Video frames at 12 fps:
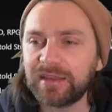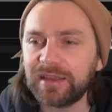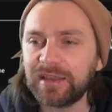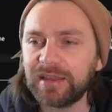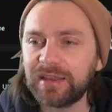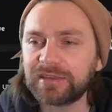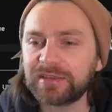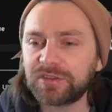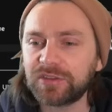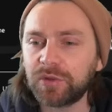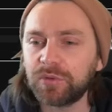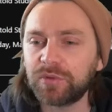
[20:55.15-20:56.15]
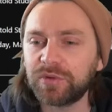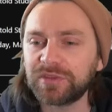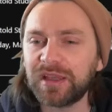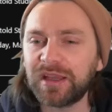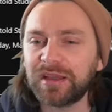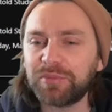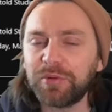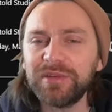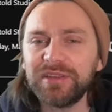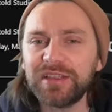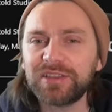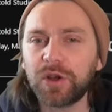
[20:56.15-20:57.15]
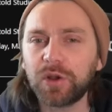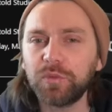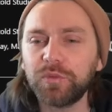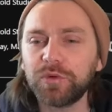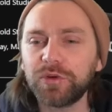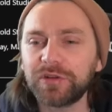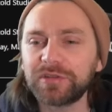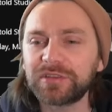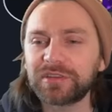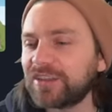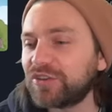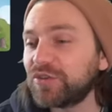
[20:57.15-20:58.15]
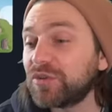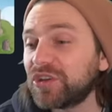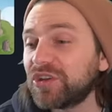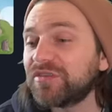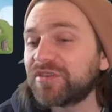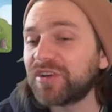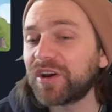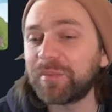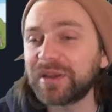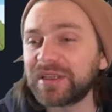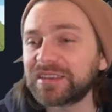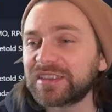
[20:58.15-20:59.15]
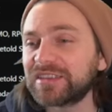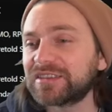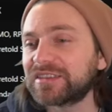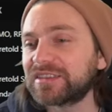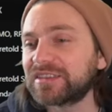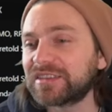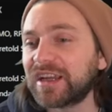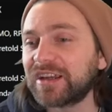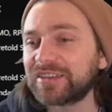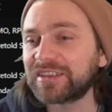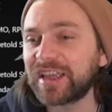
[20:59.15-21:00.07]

I like to Tollan Worlds. I'd probably say Tollan Worlds. I do love a pixel-styled